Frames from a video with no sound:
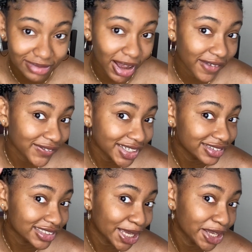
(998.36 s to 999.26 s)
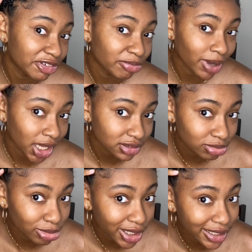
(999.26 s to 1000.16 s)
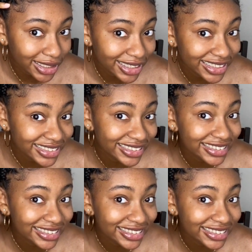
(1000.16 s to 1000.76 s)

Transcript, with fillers: my first time in box braids.